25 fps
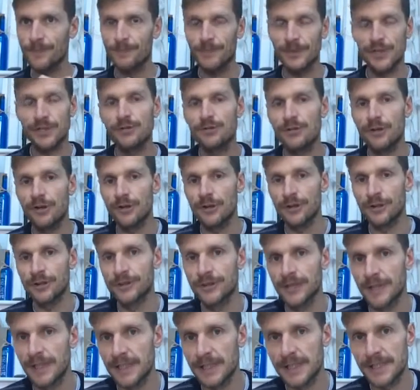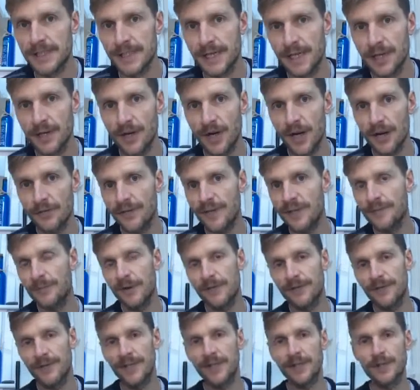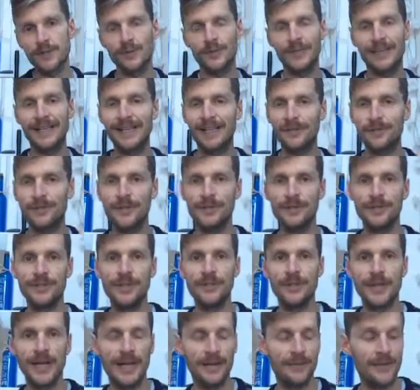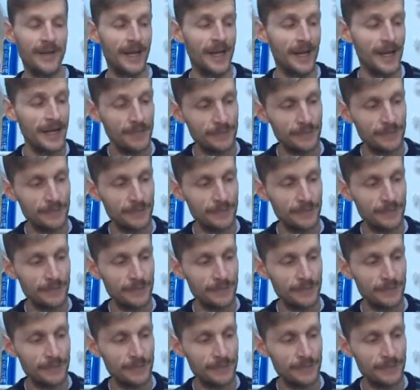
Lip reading: be strong. And so hopefully my videos will help you do that.